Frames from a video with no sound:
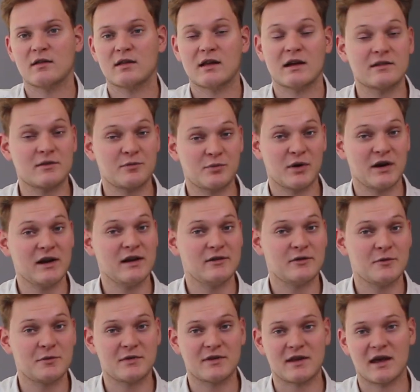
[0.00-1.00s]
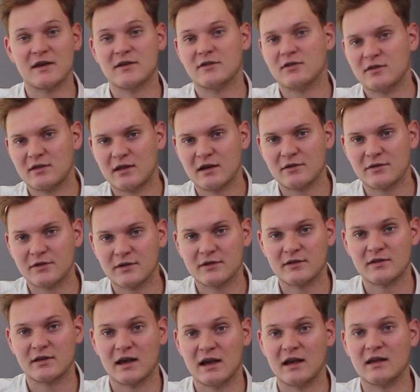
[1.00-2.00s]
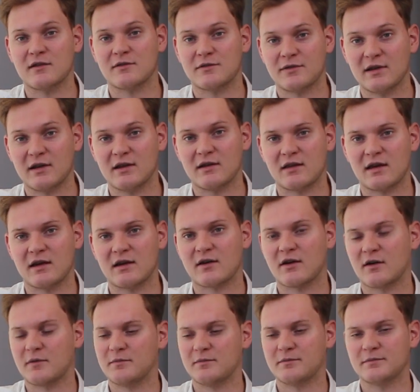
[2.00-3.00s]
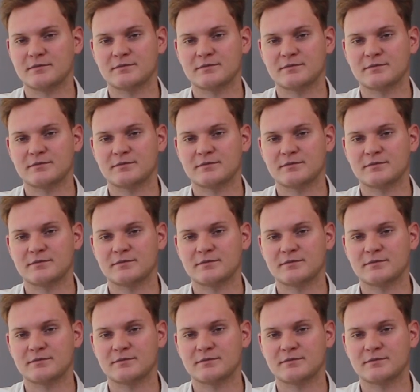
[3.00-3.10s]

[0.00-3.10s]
there's a pretty substantial difference in affiliate income.